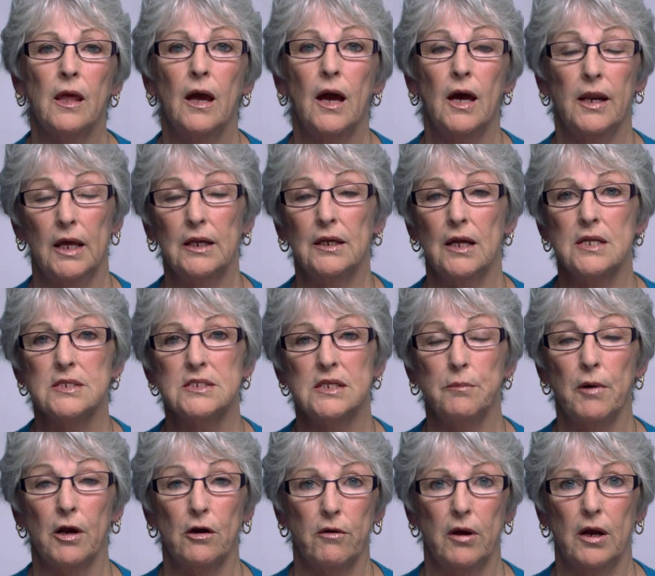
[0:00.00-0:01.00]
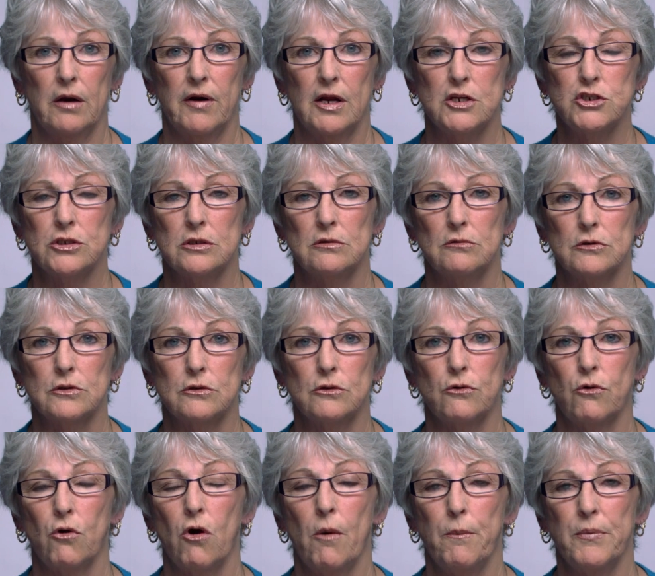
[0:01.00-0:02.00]
And I'd like to see my great-grandchildren
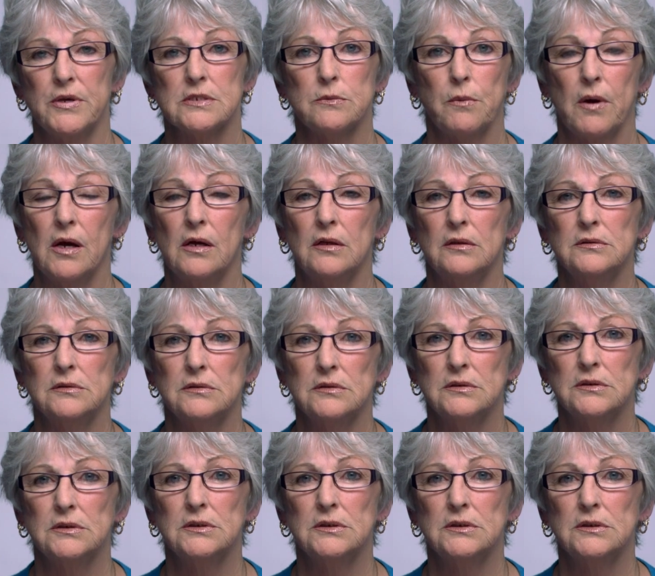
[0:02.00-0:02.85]
grow up as well.